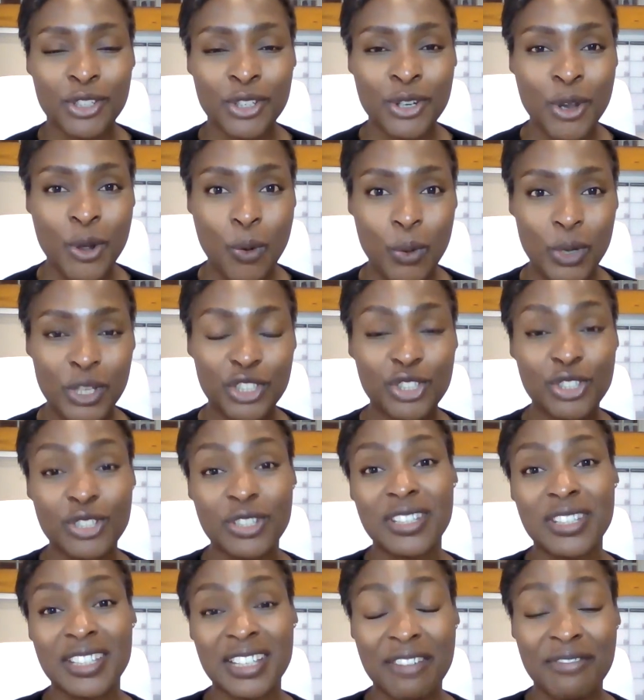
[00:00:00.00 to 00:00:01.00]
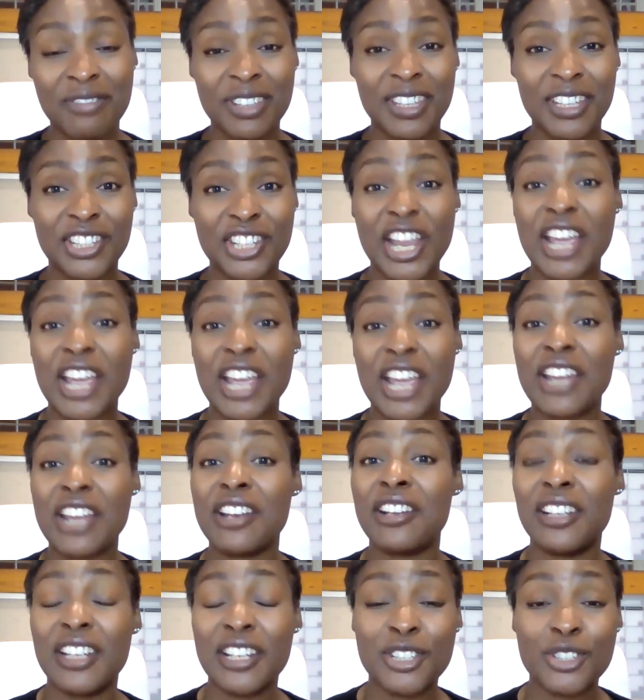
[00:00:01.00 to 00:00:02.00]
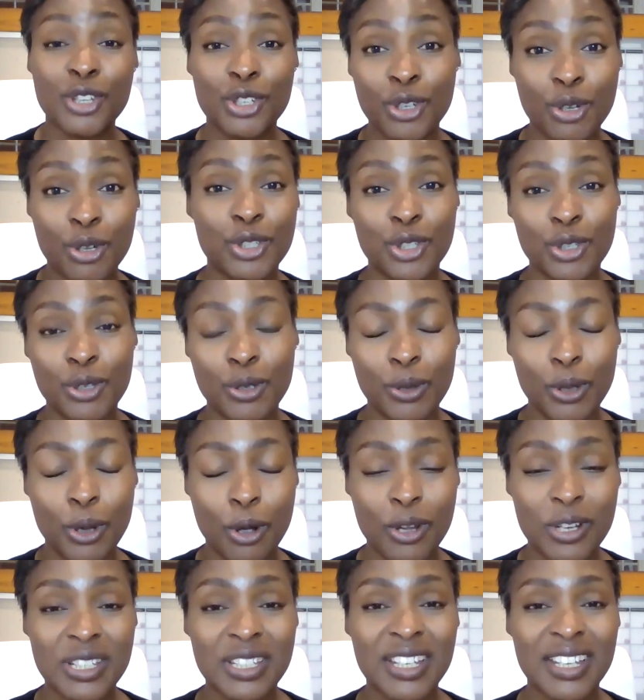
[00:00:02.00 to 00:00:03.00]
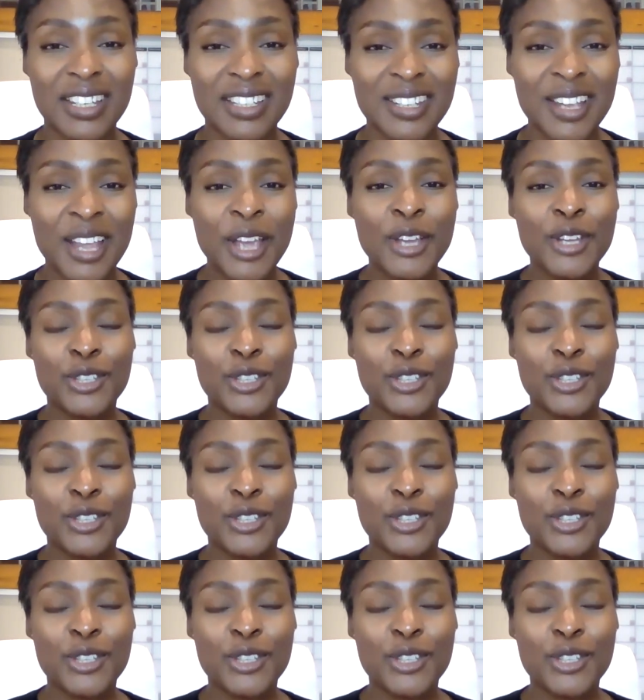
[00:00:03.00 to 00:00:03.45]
once you discover the channel and start to consume the content.